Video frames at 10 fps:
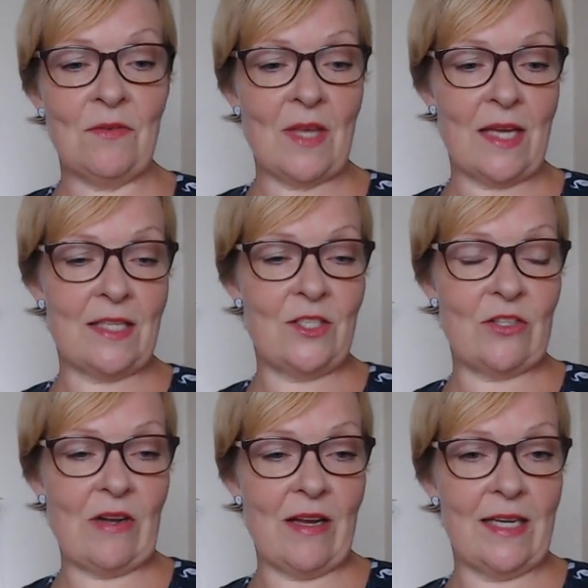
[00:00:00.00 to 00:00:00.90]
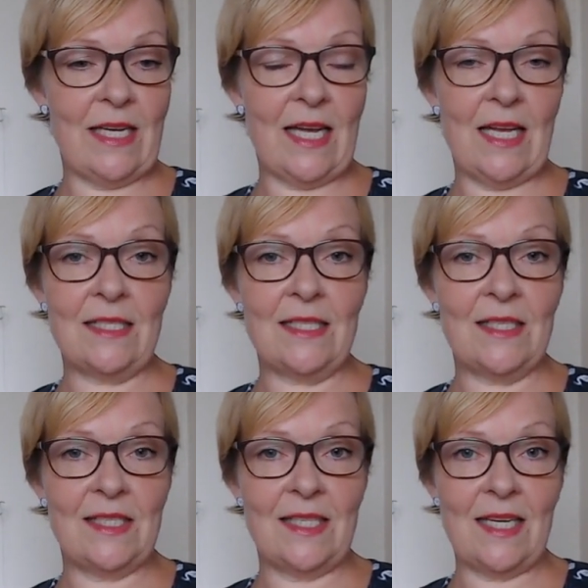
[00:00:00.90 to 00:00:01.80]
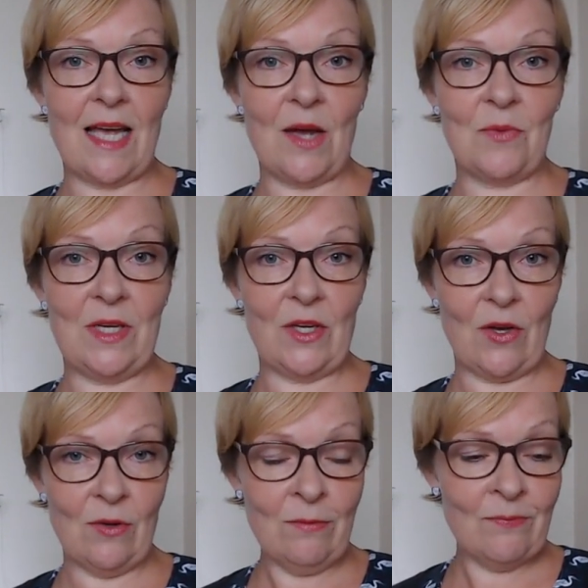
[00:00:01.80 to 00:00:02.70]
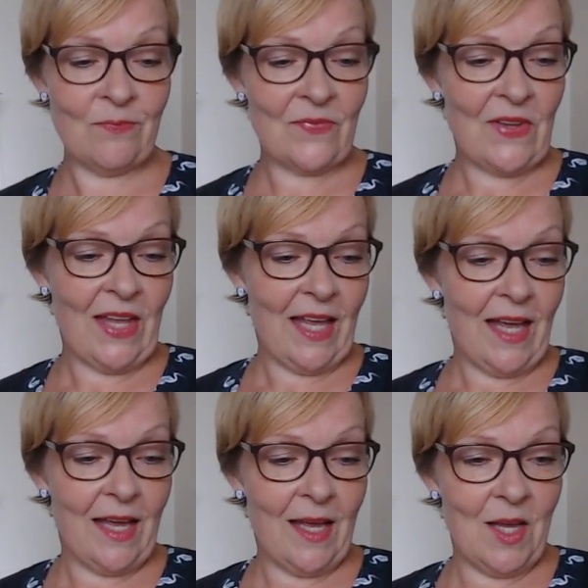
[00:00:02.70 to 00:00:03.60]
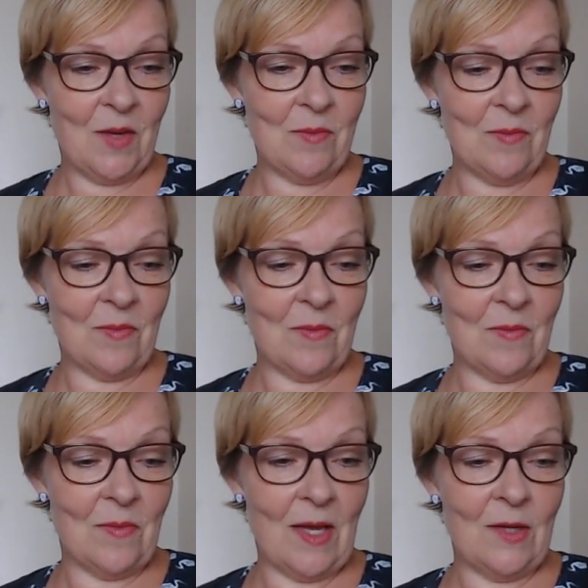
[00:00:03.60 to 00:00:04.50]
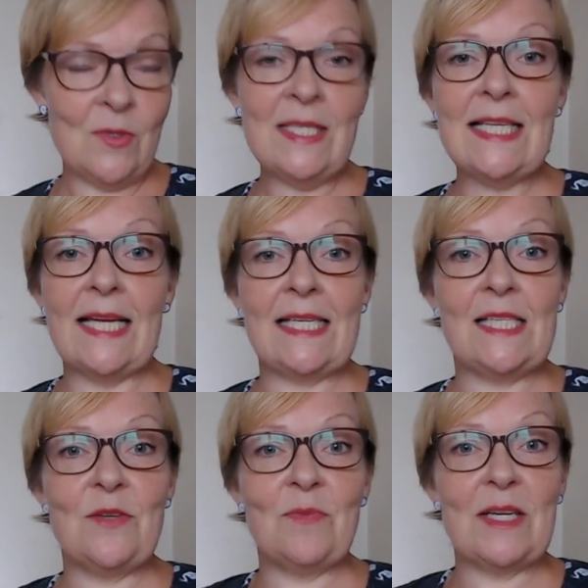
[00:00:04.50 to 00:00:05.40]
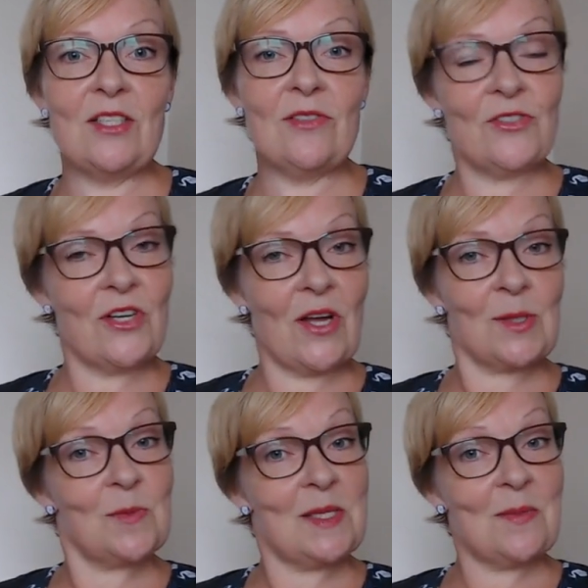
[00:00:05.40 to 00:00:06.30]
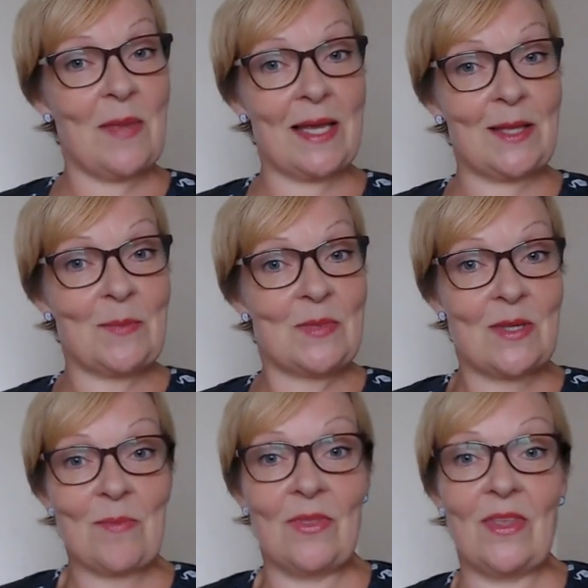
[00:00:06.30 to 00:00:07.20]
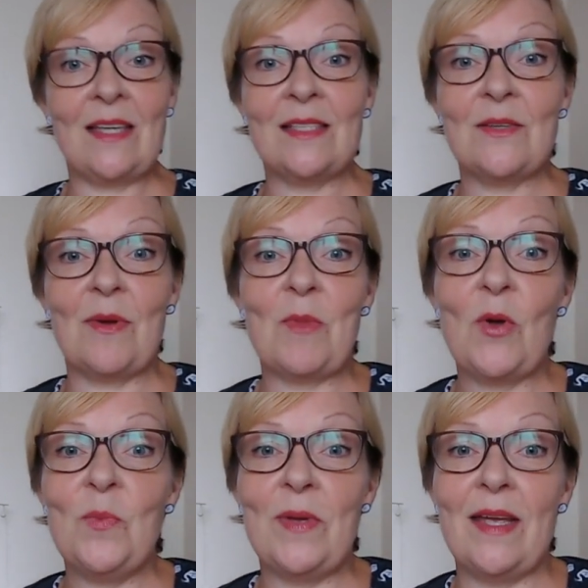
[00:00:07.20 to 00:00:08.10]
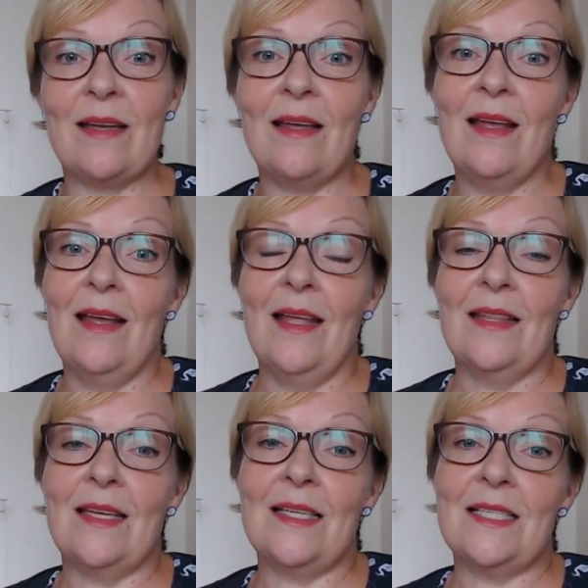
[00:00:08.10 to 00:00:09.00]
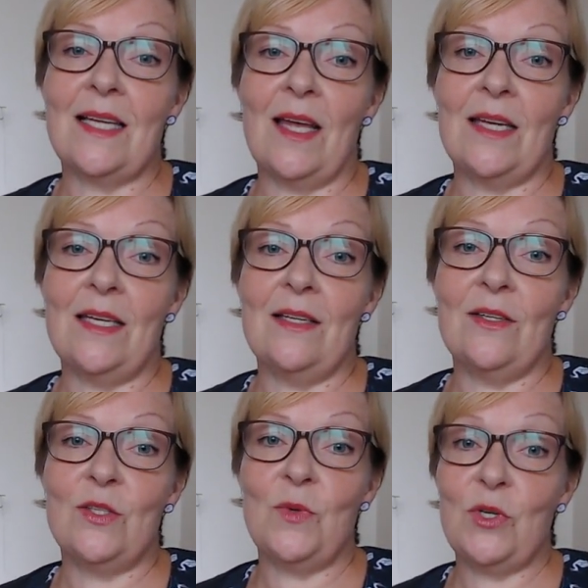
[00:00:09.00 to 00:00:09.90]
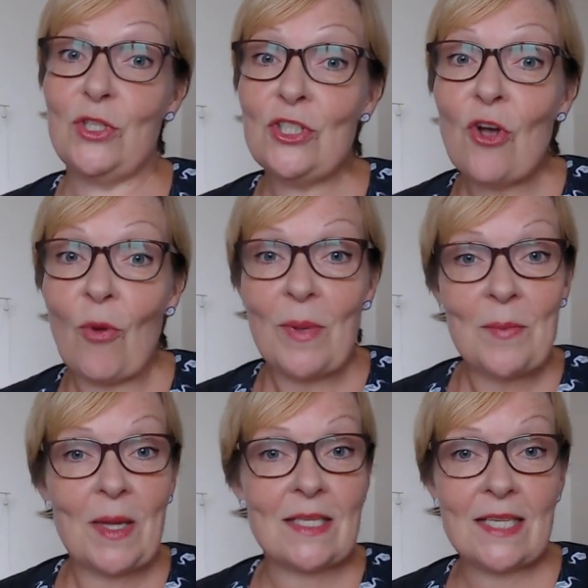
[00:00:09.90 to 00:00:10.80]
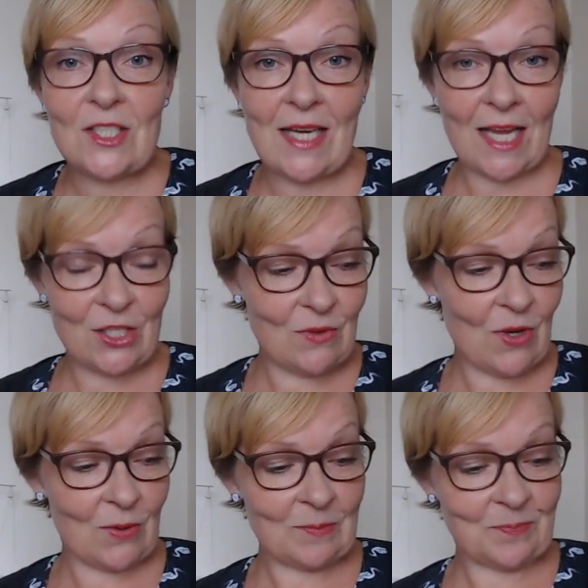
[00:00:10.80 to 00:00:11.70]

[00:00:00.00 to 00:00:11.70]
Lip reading: that a try and see how we go. I always like it if my children ask me to make them something, so I'm hoping that I do a good job, but I shall let you know.